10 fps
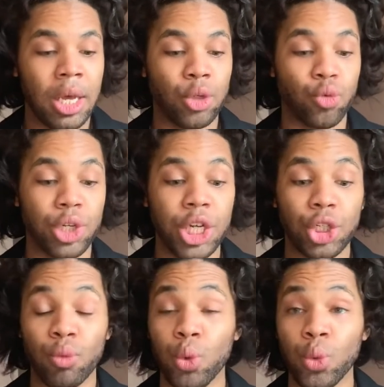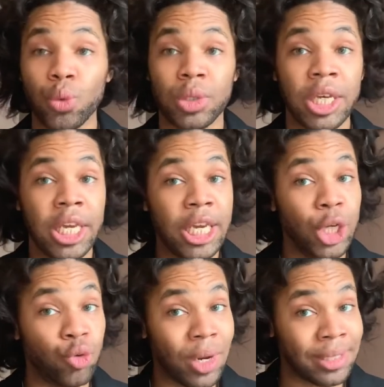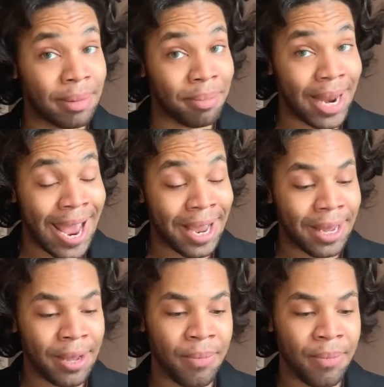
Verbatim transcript: Tradition rules he dress in black.